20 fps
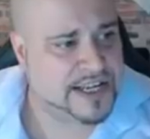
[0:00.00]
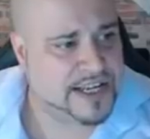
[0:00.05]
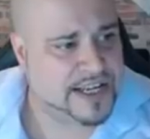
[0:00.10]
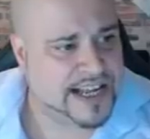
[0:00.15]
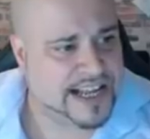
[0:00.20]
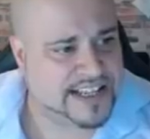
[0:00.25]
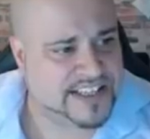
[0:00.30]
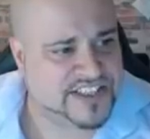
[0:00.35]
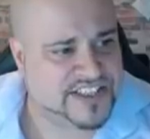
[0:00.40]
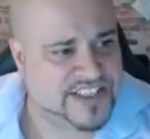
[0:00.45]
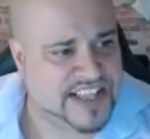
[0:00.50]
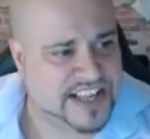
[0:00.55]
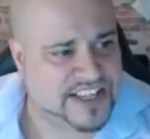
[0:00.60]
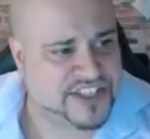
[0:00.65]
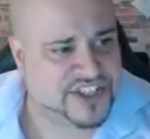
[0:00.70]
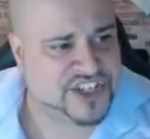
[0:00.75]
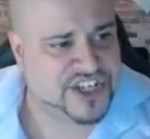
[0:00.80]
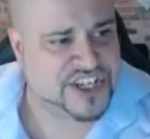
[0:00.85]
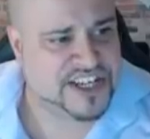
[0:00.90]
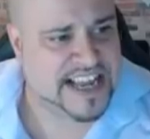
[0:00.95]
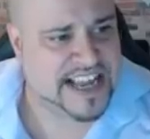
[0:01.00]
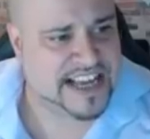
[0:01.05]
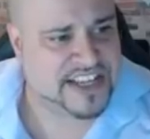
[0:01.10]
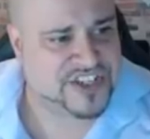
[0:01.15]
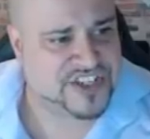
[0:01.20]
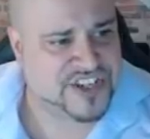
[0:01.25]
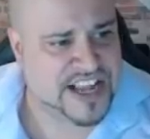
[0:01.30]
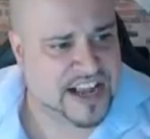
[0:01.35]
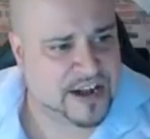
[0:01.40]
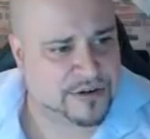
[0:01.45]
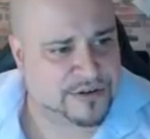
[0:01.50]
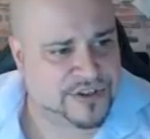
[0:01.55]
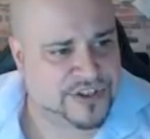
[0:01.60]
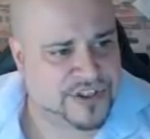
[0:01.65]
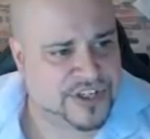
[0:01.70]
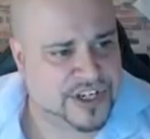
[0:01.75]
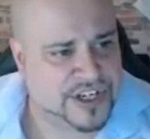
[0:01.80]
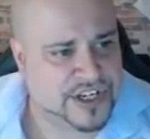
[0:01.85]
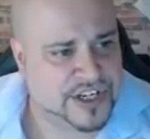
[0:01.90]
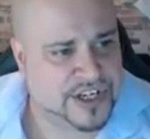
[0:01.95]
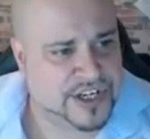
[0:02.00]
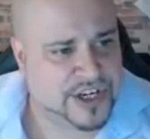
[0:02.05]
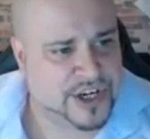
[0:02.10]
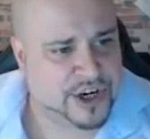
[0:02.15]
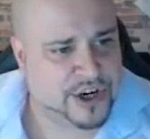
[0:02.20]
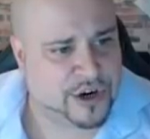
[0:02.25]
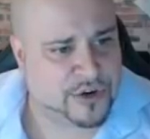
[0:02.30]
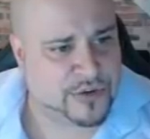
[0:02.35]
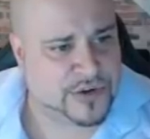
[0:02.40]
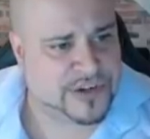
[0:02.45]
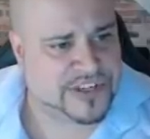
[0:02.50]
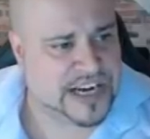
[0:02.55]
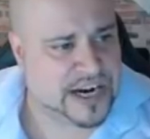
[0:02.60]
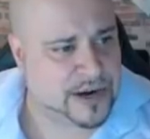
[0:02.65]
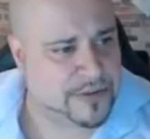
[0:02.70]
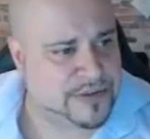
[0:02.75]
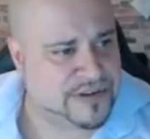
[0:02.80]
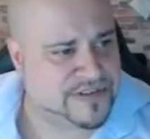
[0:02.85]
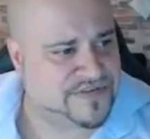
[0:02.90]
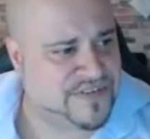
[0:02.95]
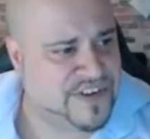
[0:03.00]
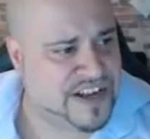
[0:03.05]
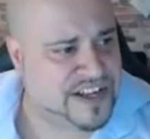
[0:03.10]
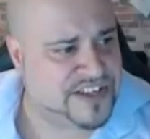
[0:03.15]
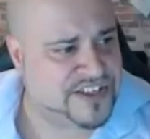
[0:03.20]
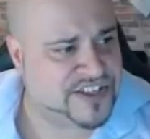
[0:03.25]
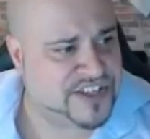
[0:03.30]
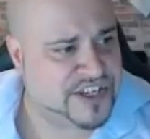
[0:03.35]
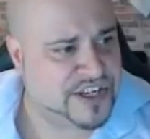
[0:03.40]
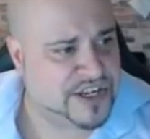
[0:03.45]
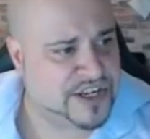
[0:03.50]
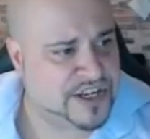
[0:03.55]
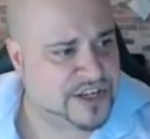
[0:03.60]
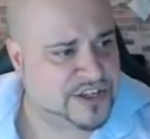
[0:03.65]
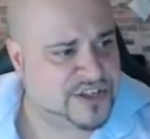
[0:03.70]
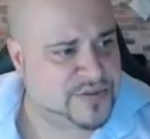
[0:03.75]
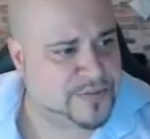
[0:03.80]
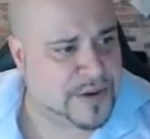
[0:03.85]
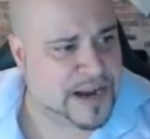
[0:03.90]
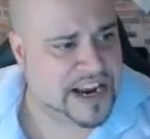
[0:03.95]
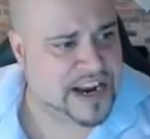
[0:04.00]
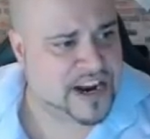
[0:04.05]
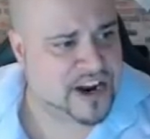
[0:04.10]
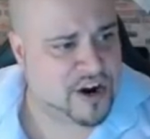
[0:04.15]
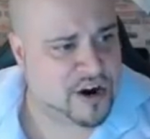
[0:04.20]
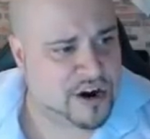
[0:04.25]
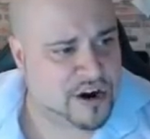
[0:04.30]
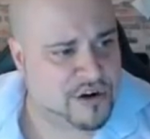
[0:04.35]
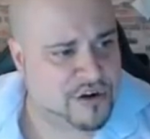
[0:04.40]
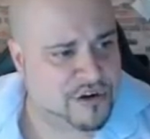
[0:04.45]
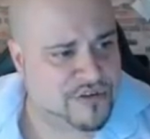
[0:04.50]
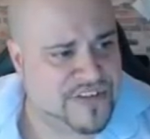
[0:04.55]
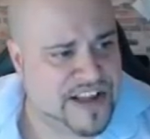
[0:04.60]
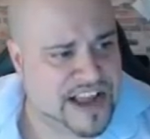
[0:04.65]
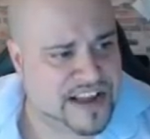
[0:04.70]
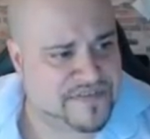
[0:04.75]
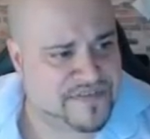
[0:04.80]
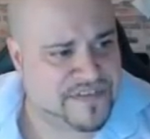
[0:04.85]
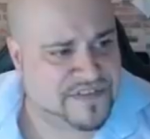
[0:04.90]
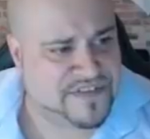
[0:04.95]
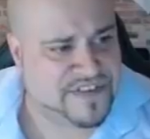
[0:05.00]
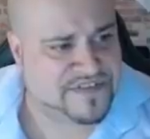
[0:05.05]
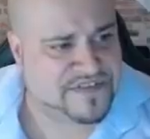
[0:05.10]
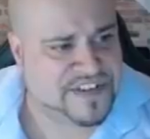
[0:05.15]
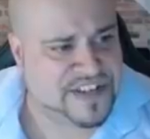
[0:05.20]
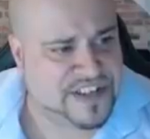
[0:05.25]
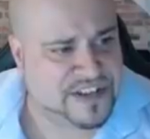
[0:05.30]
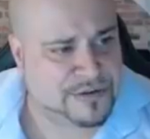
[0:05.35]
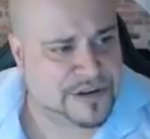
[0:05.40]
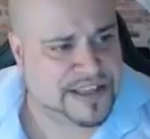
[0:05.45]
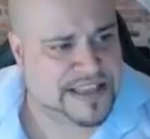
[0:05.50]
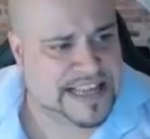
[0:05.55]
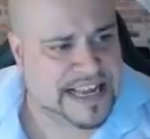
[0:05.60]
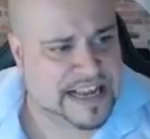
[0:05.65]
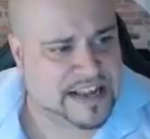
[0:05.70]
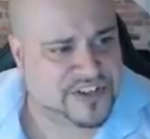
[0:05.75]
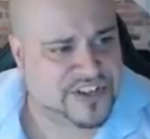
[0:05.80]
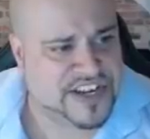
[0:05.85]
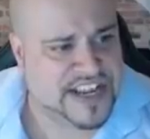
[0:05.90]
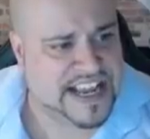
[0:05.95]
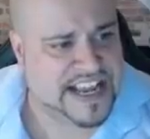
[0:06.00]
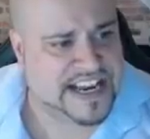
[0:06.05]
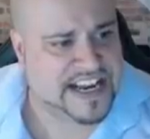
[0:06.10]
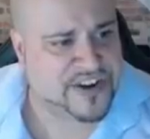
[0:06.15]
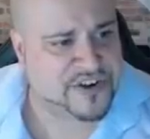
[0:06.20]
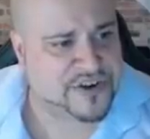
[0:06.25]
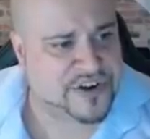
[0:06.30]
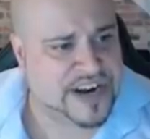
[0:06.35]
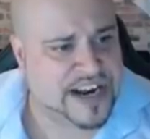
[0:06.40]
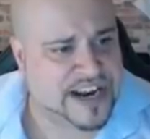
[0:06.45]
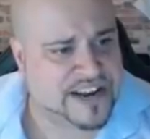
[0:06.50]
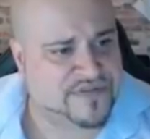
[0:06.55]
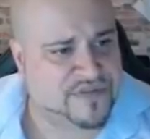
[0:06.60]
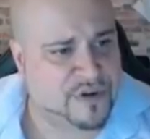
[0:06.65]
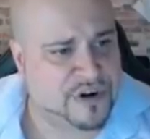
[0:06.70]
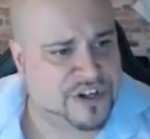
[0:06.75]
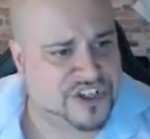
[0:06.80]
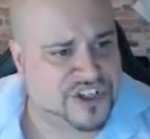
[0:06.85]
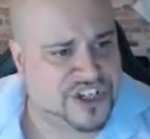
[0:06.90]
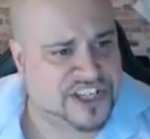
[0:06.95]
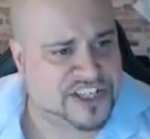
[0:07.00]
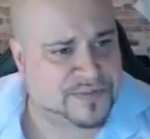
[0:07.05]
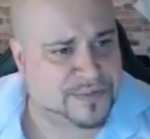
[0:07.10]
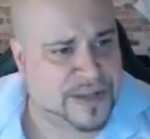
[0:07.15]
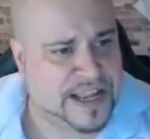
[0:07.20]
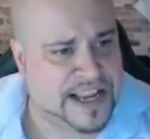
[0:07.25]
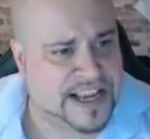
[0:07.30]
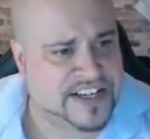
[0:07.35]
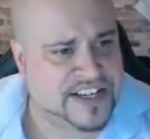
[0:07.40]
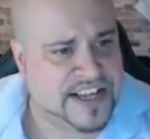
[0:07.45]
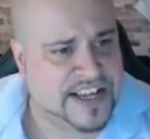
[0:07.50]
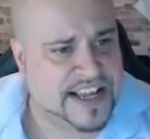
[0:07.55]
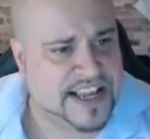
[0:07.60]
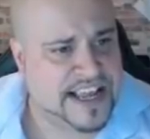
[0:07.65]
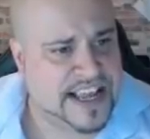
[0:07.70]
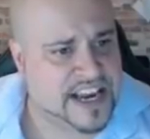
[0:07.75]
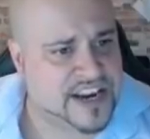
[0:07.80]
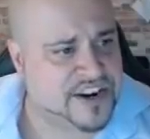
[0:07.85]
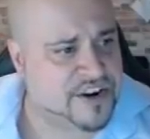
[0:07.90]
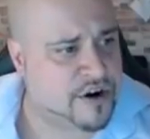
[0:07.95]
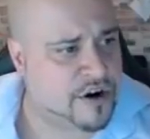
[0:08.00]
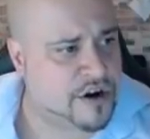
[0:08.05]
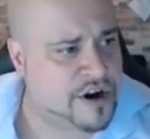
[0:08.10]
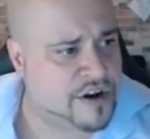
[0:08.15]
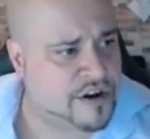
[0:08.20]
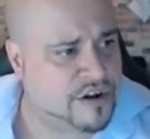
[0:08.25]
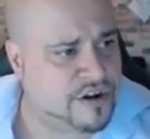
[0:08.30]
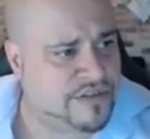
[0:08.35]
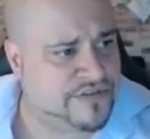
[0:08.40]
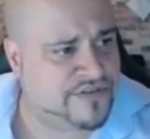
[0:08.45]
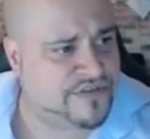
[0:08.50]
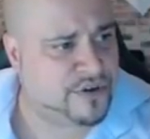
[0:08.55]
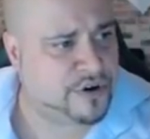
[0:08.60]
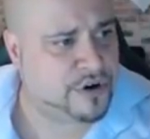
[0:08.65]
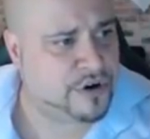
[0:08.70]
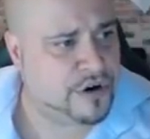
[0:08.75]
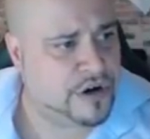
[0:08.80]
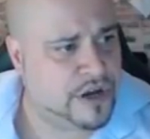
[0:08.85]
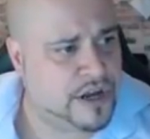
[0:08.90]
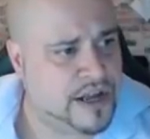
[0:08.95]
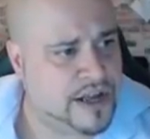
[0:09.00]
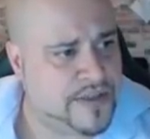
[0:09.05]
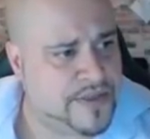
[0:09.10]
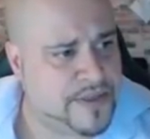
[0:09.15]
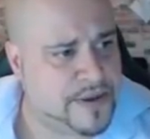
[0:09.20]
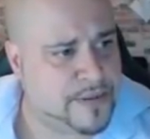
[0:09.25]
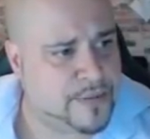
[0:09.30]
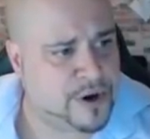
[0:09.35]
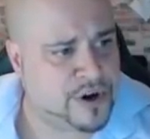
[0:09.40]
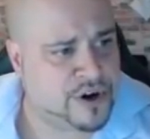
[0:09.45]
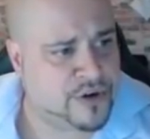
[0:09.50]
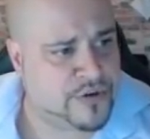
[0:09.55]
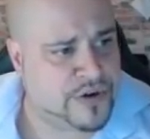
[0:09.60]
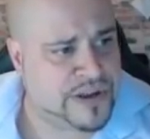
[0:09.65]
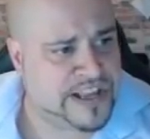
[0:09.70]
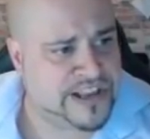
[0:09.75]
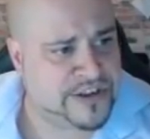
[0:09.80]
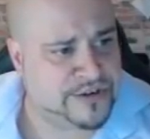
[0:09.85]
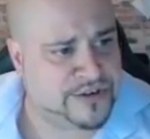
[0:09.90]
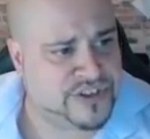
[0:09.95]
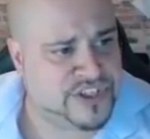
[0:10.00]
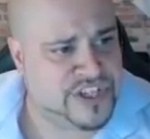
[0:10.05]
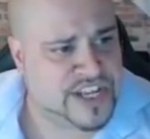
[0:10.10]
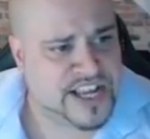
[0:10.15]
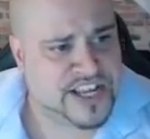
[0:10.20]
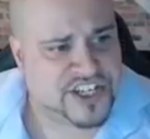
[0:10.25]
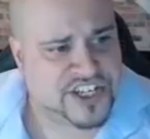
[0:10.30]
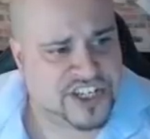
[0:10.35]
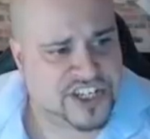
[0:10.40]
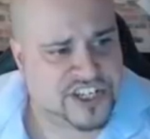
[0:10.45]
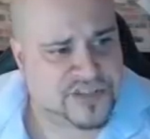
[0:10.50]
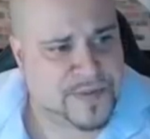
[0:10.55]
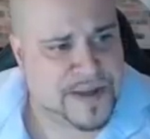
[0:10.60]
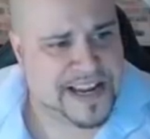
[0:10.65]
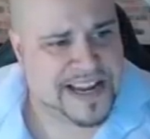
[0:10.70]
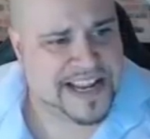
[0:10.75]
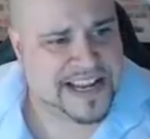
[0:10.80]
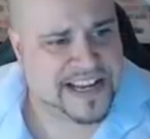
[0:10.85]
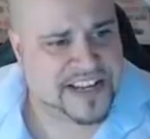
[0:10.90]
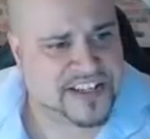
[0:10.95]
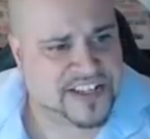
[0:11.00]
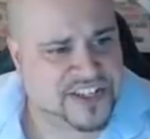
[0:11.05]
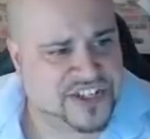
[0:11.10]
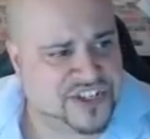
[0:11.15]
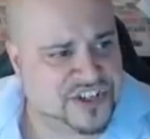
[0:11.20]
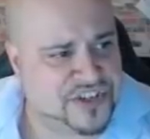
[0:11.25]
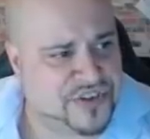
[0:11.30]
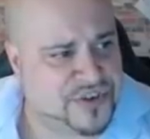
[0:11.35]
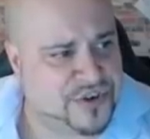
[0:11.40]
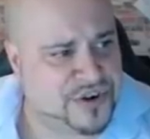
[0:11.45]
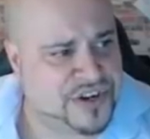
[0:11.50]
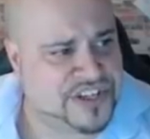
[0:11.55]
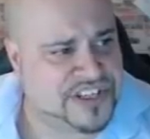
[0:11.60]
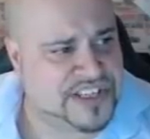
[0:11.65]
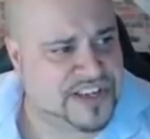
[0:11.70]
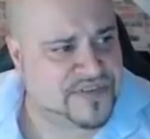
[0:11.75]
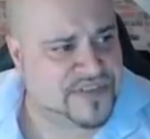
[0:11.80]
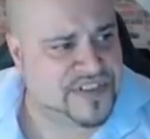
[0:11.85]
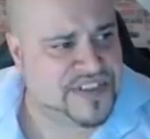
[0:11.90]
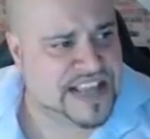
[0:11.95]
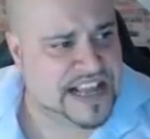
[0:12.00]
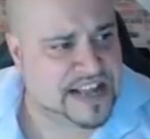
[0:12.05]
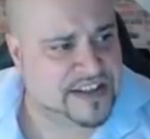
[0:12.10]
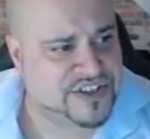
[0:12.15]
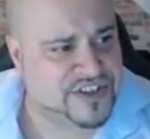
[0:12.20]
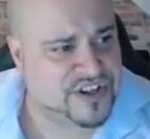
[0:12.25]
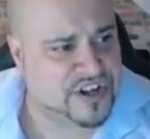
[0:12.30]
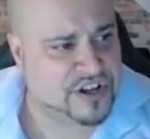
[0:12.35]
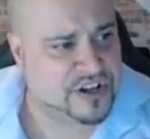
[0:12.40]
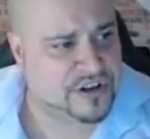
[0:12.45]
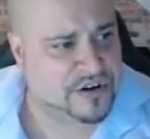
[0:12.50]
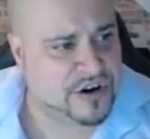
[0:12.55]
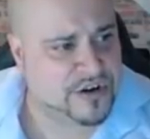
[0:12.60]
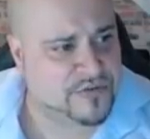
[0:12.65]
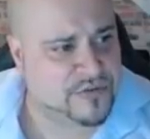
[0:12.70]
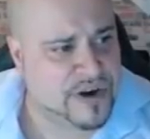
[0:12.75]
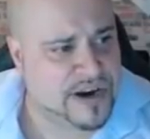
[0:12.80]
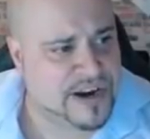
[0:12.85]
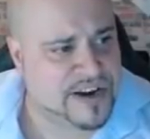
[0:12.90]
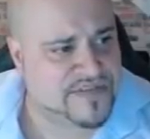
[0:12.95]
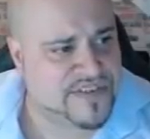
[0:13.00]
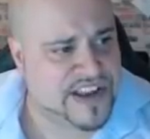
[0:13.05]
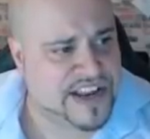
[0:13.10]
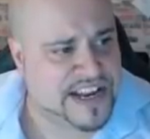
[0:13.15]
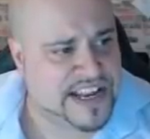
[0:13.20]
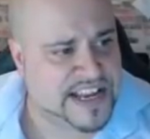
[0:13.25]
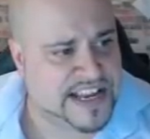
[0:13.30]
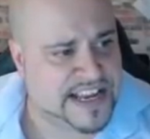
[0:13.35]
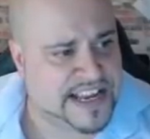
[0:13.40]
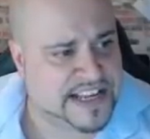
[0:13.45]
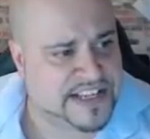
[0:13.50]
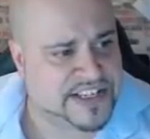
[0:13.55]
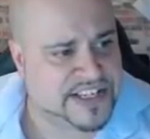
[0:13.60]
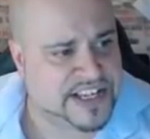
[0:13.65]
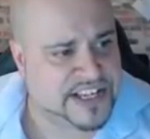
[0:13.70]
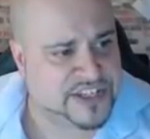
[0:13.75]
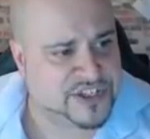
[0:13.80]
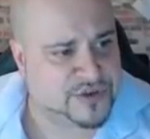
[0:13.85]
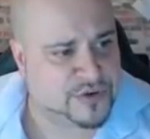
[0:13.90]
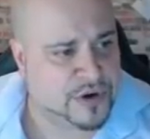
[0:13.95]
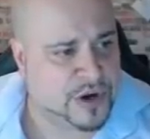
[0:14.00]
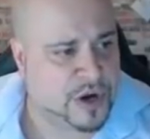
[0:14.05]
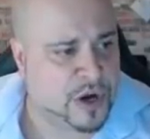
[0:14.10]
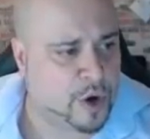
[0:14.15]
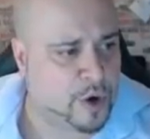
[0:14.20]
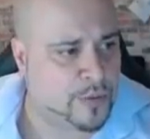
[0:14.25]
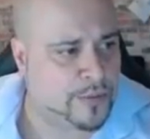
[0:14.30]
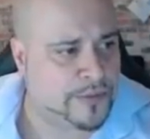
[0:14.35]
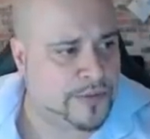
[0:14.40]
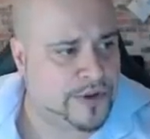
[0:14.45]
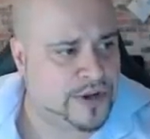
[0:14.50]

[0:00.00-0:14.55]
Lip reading: Instead, she cashed out her retirement fund to buy a cargo van for $53,894. She explained in an article for the Mercury News, she's spending an additional $37,000 on renovating it into a home.